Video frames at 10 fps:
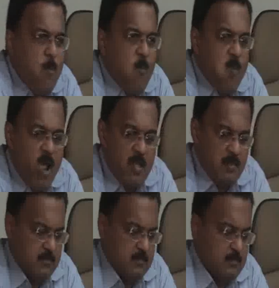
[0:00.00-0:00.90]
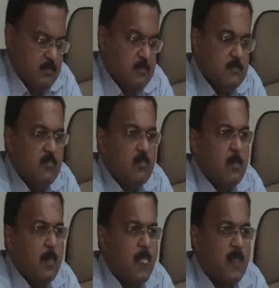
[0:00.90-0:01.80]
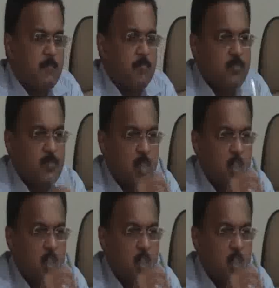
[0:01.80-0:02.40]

Sir, should we infer intention from